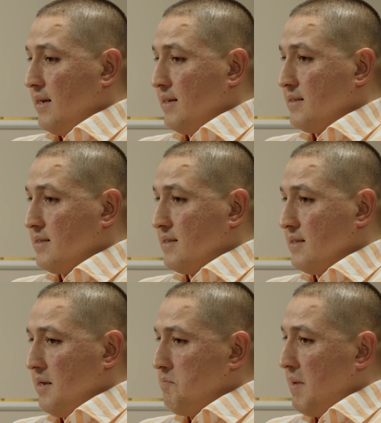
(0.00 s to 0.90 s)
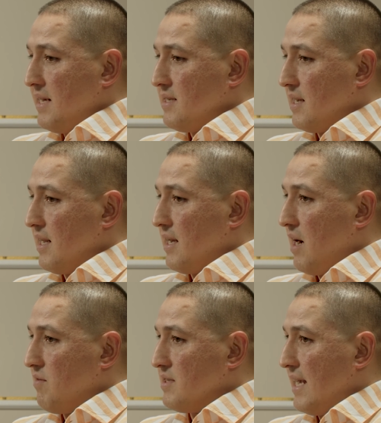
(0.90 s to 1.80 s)
it basically
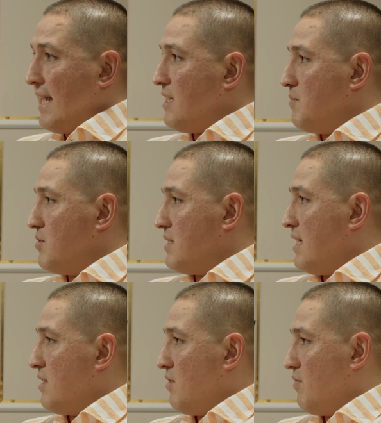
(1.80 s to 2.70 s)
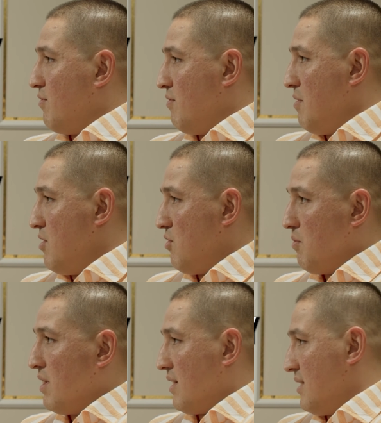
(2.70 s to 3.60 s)
covers 80% of your
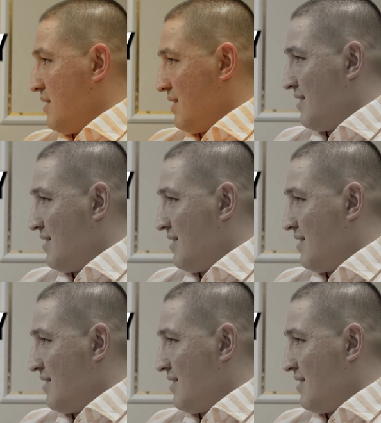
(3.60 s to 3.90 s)
marketing.